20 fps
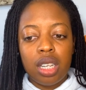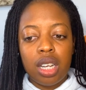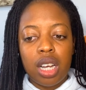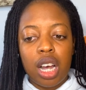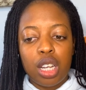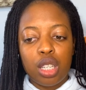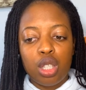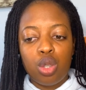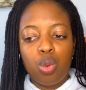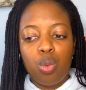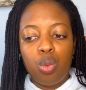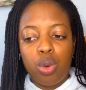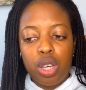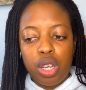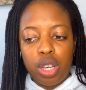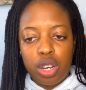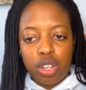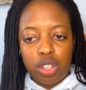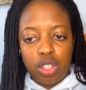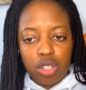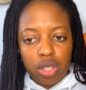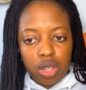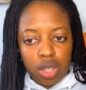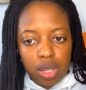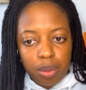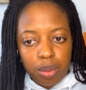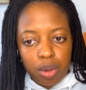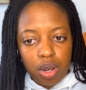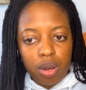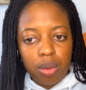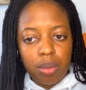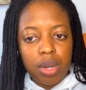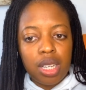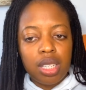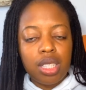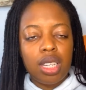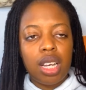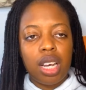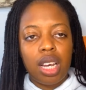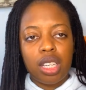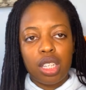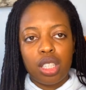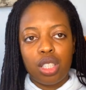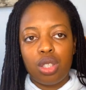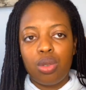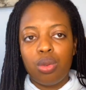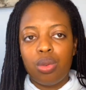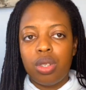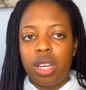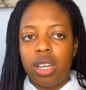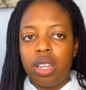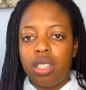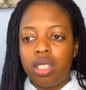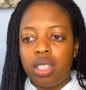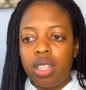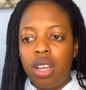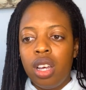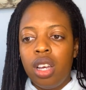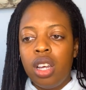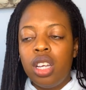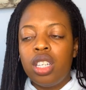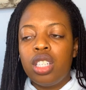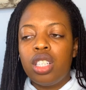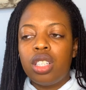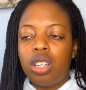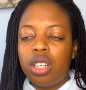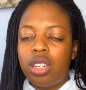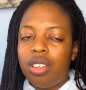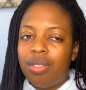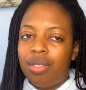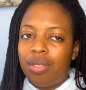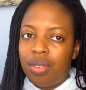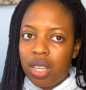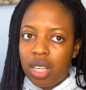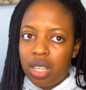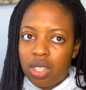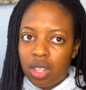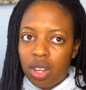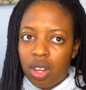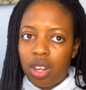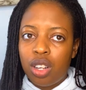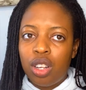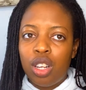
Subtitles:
a 2-year study permit and a student study visa.